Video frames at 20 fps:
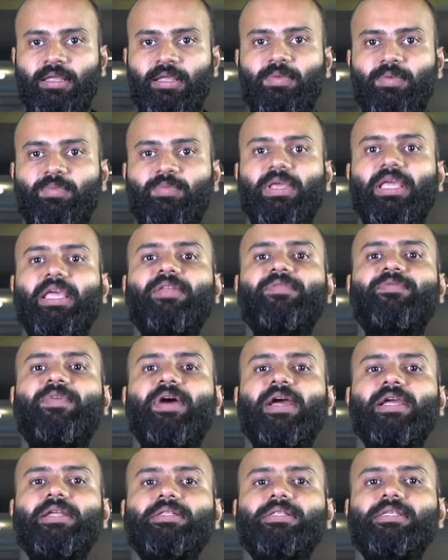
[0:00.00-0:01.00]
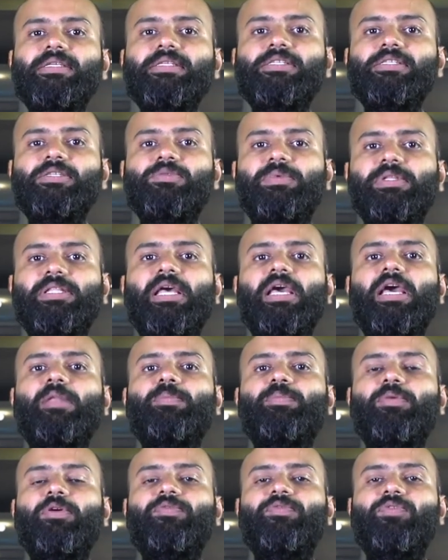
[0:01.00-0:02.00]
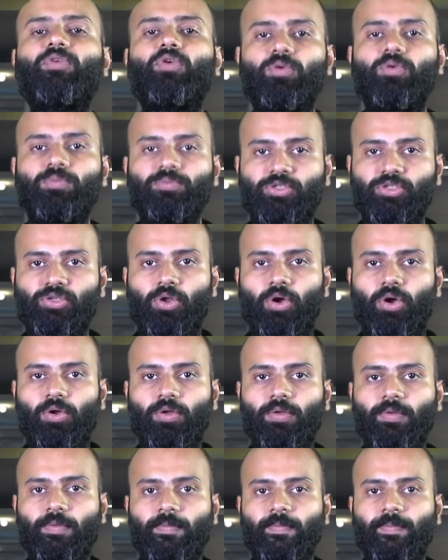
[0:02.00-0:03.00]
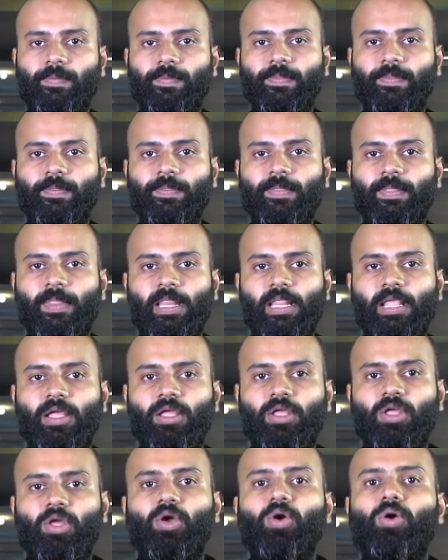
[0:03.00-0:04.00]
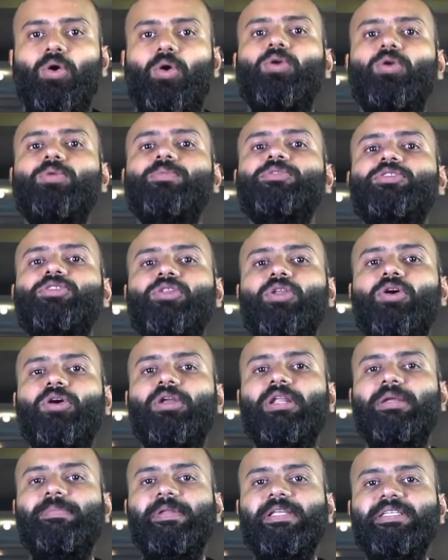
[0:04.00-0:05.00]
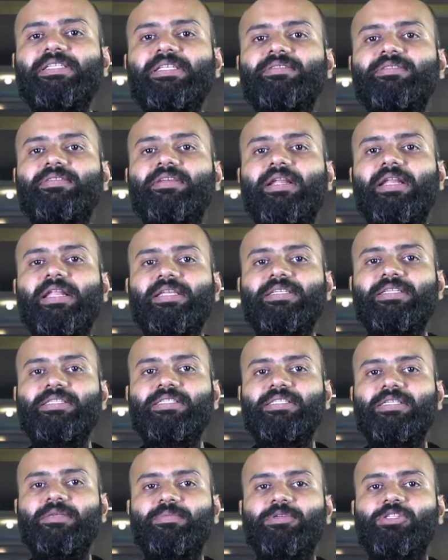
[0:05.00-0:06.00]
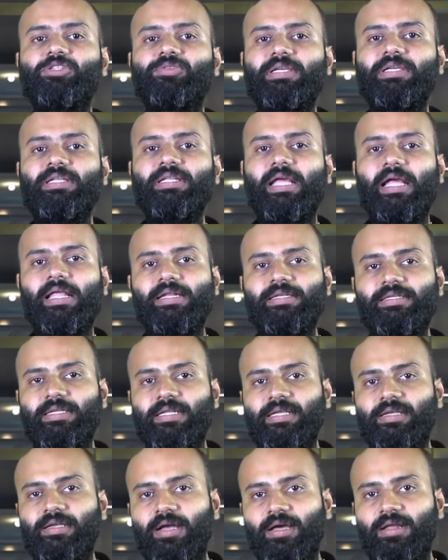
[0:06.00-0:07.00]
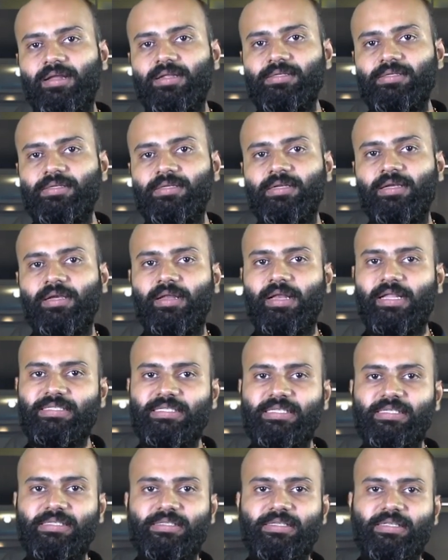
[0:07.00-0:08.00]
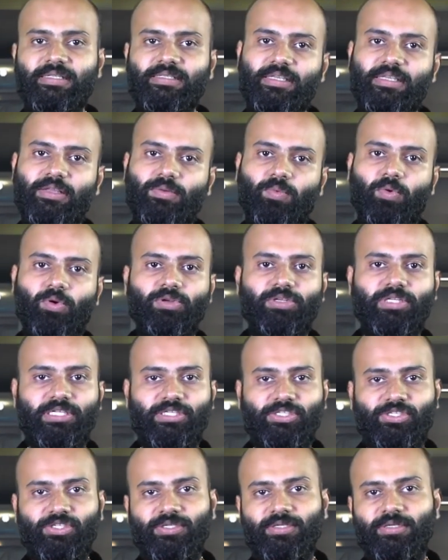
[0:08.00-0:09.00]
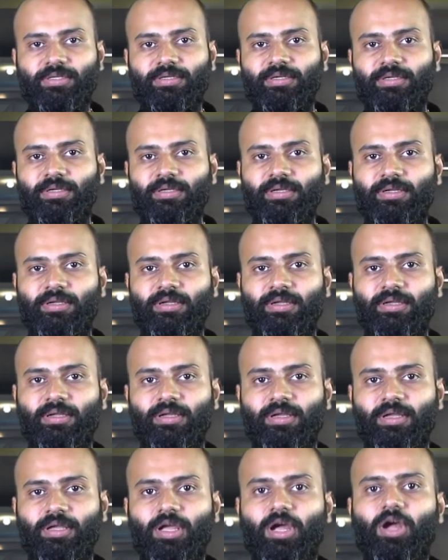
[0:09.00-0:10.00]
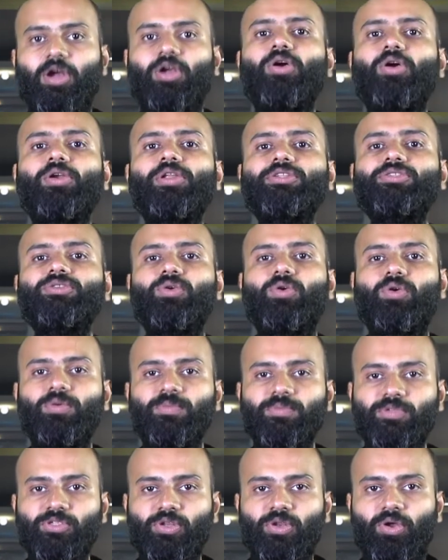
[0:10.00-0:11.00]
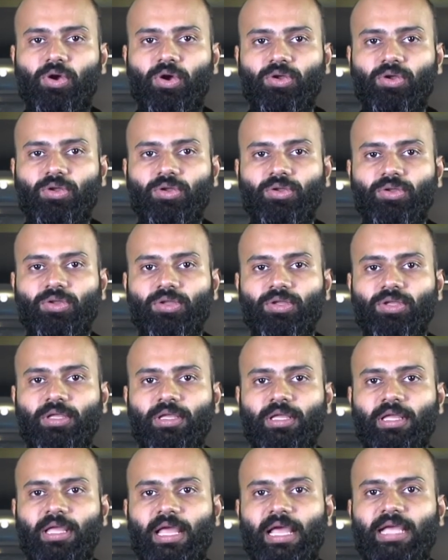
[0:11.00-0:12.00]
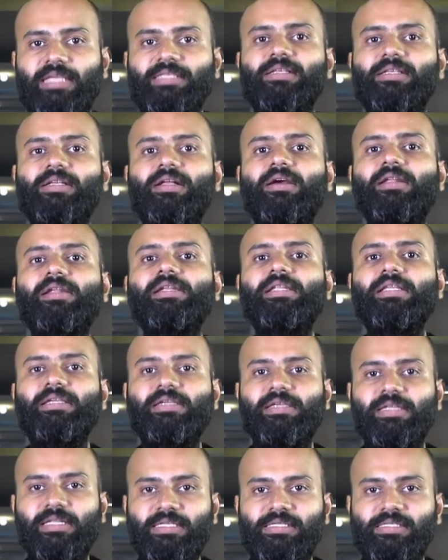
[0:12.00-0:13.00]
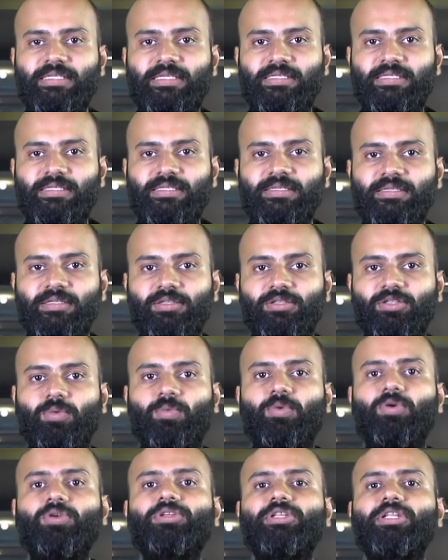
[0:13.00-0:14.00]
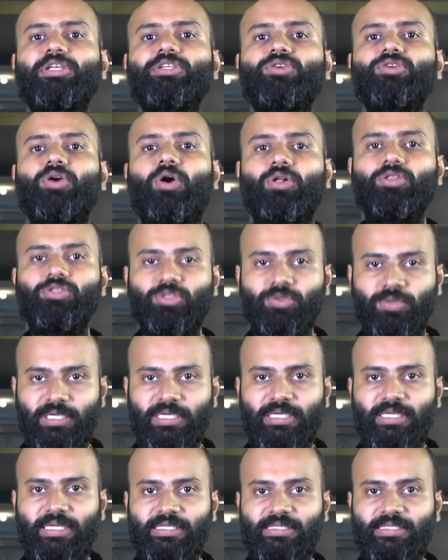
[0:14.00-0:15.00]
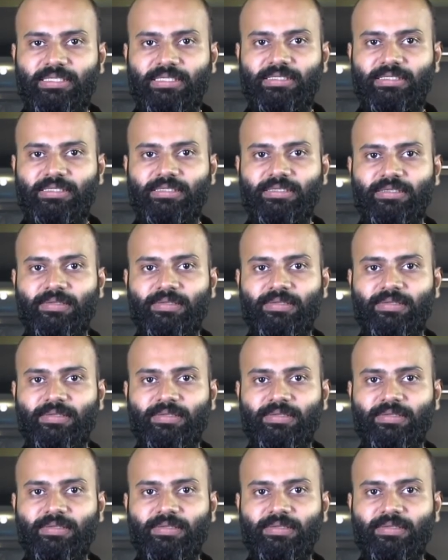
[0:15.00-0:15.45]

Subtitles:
We can find this with the help of Ohm's law. Ohm's law represents the relationship between electric current, resistance and voltage. According to Ohm's law, as the current increases, the voltage also increases.